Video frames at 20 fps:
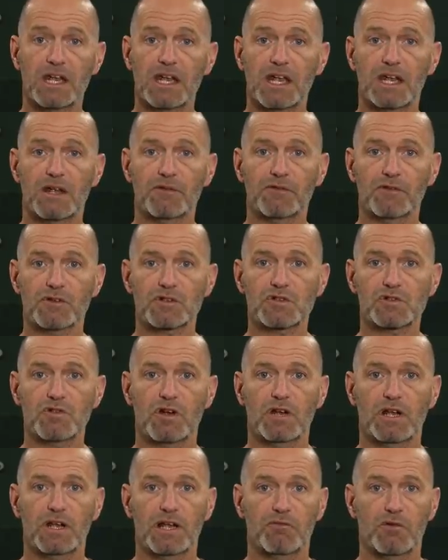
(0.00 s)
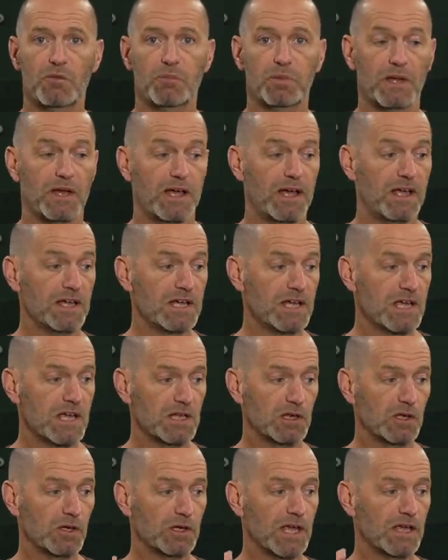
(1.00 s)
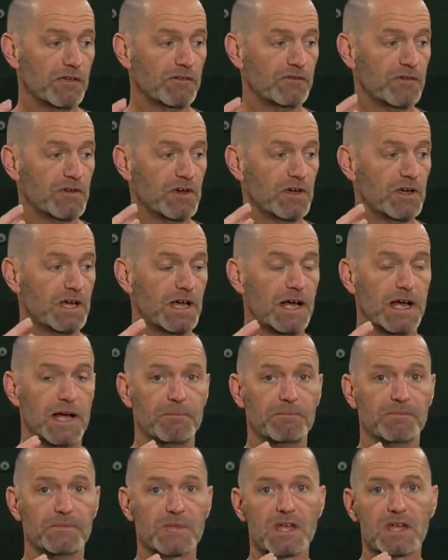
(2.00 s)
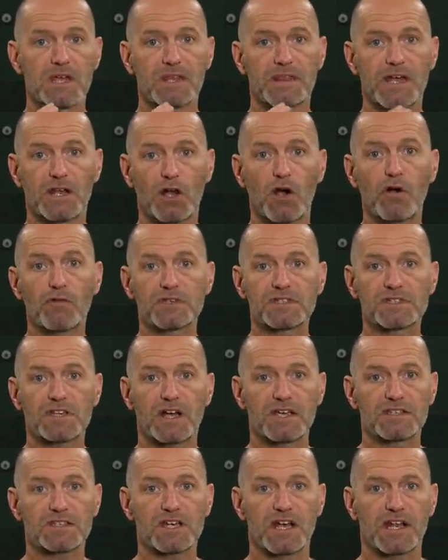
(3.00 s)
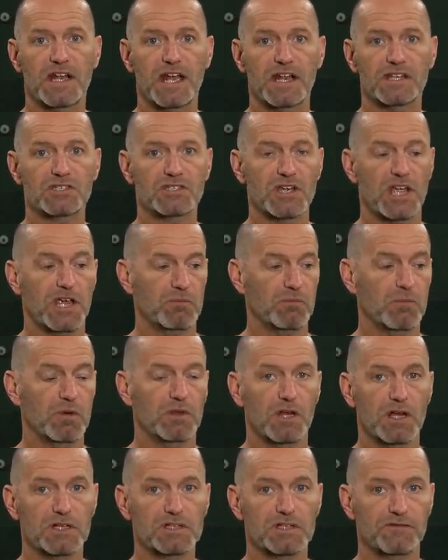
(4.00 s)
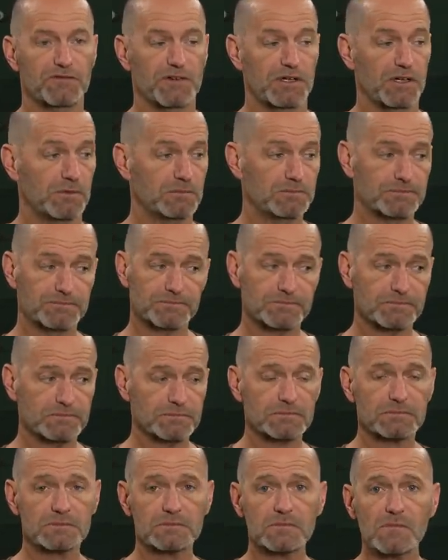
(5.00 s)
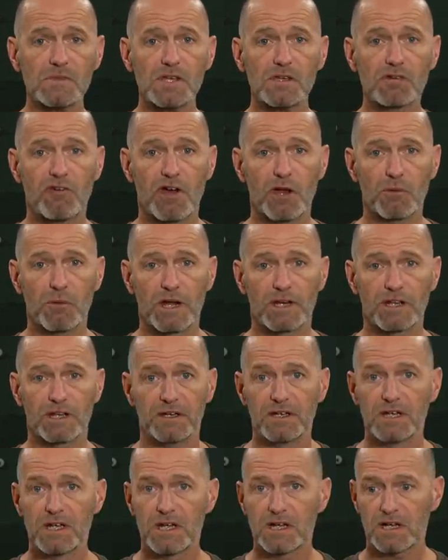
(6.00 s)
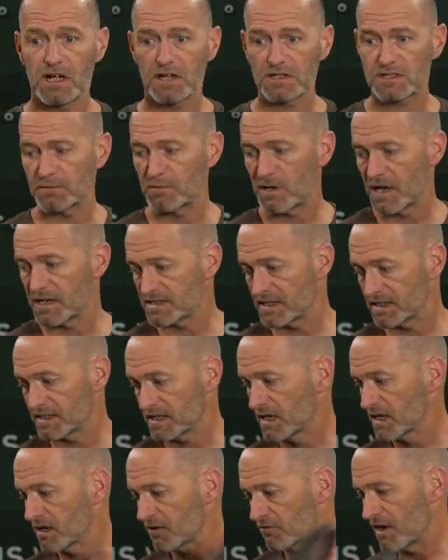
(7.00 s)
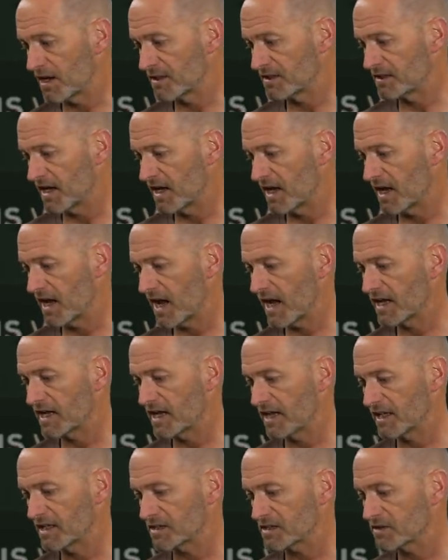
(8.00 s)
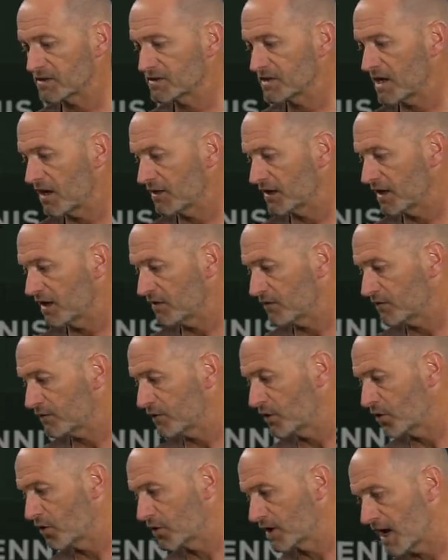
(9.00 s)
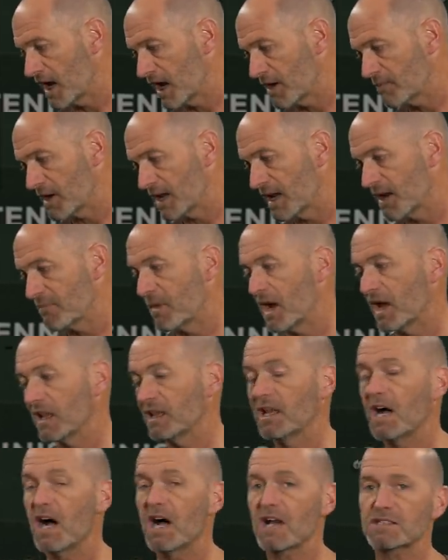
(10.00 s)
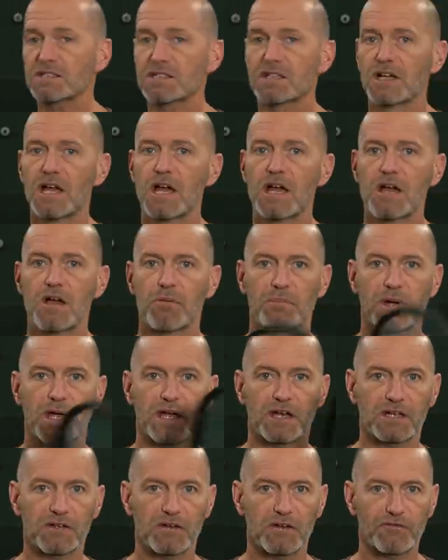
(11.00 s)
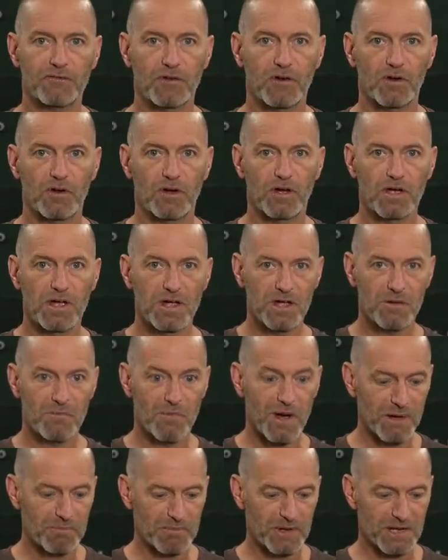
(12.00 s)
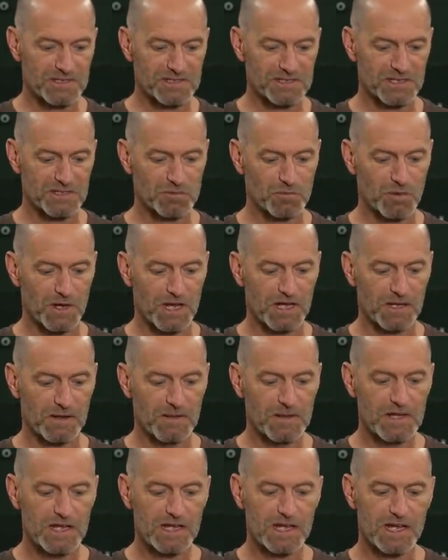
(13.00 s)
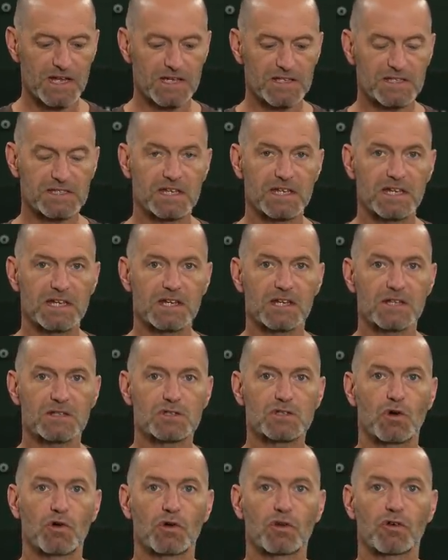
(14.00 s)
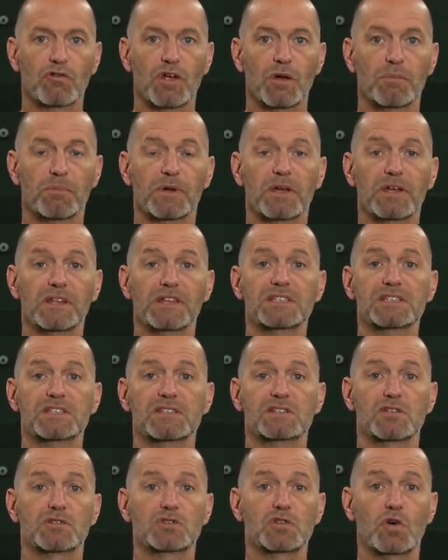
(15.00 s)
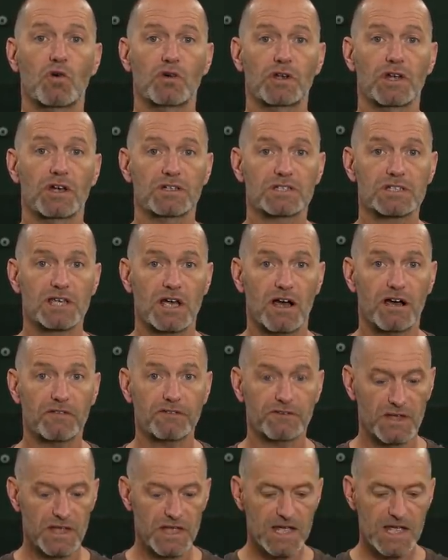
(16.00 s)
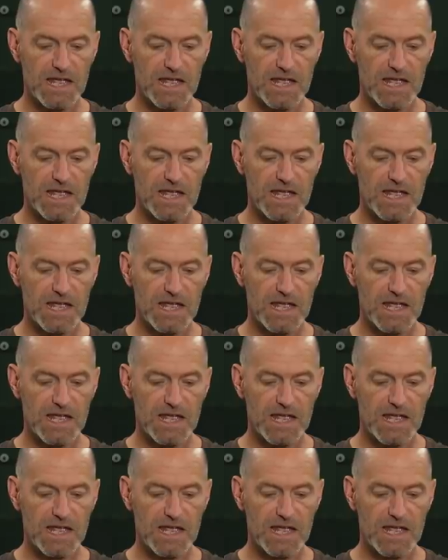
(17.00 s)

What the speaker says: And then if you're a stronger level player looking for that oversized kind of head shape with lots of feel, great way to customize it right there and get it dialed in for your game. And then my last pick for my picks this week is the Tourna Grip. And this is the Tourna Tough.